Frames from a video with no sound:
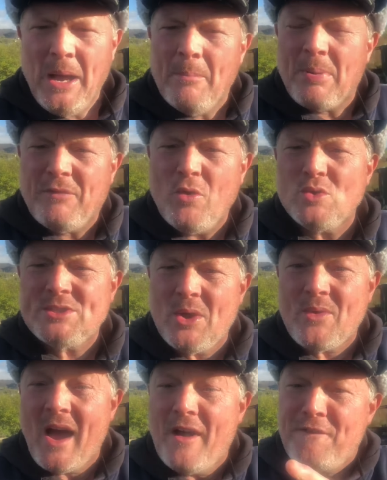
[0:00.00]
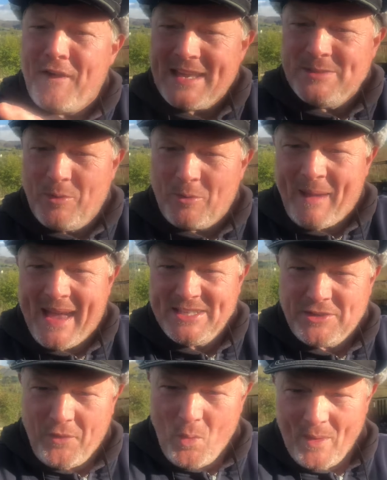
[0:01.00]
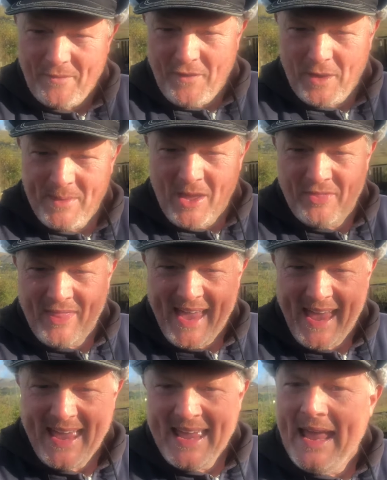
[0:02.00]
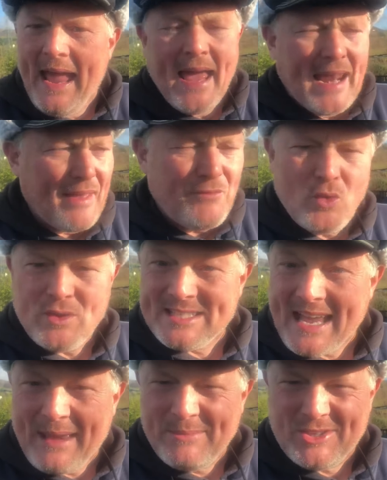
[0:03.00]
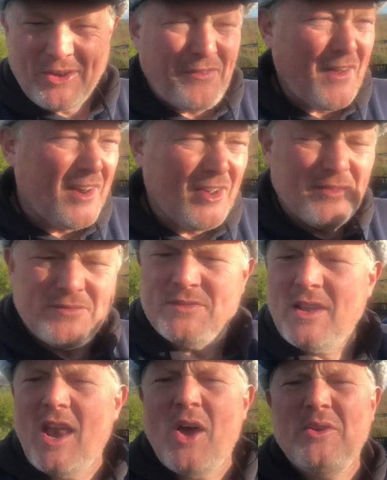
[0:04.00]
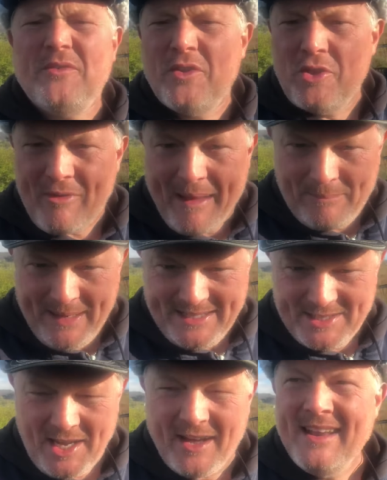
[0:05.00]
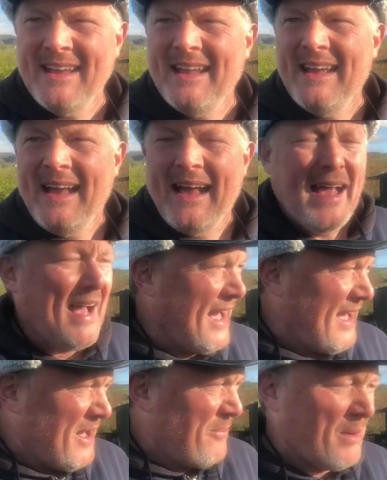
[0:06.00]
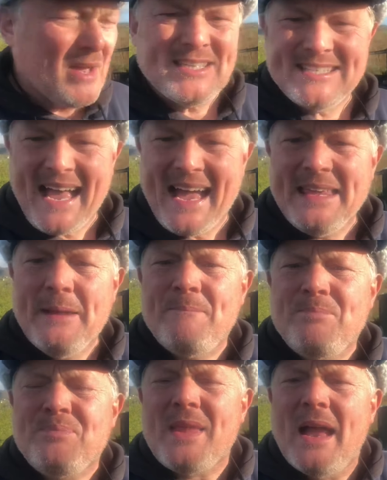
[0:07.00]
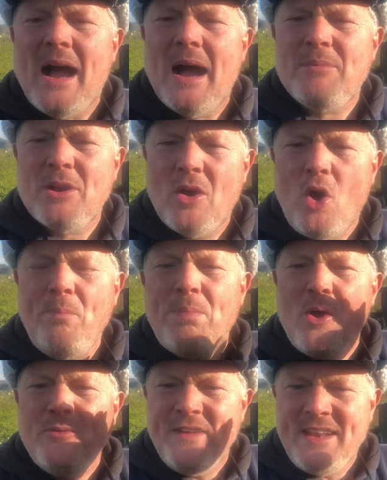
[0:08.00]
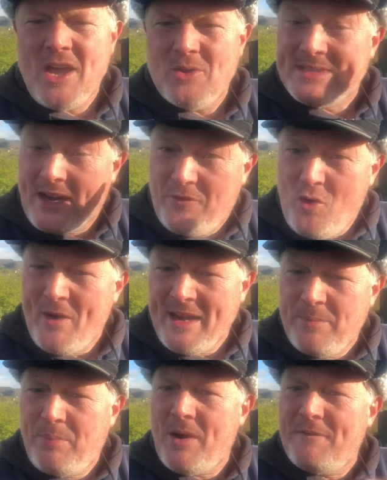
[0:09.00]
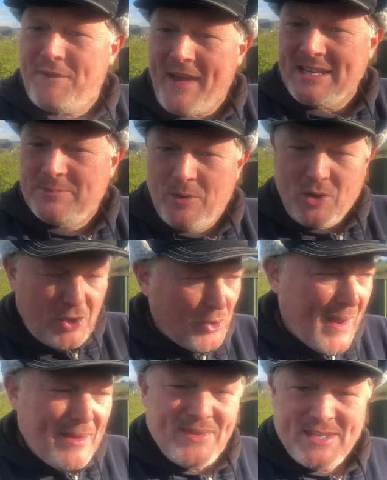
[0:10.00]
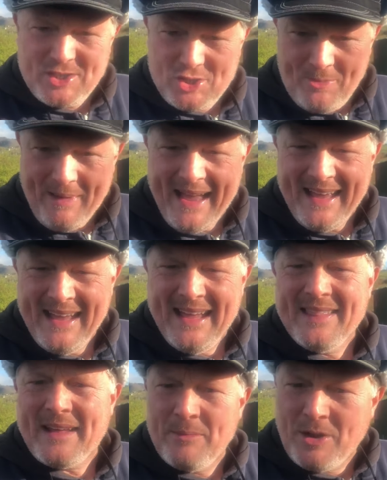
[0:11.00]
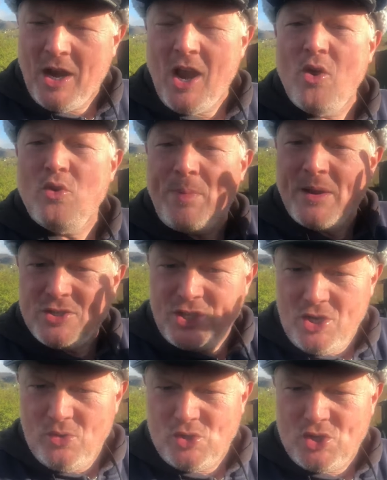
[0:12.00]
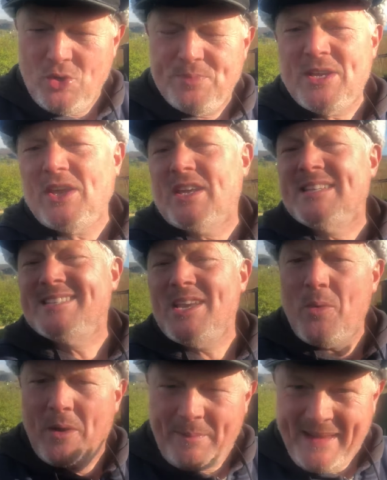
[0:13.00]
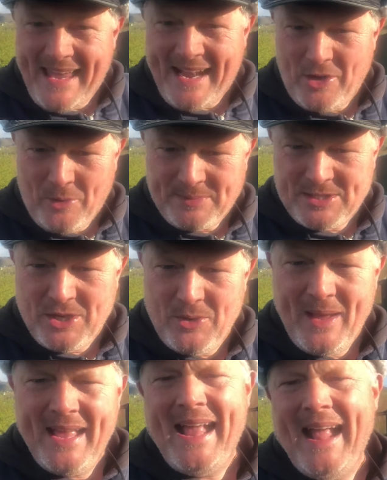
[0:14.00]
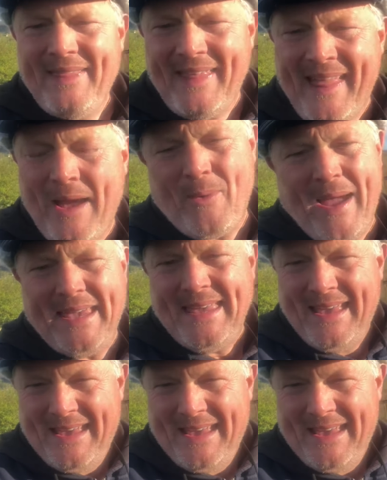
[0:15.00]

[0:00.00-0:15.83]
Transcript: But I've also got a Facebook page if you want to follow me on there. It'll have all the same stuff and a load of other ramblings on. But as I say, I'm going to upload videos that I've already put on Facebook throughout this summer that I'm going to load up onto YouTube so you can see what I've been getting up to. And then that way,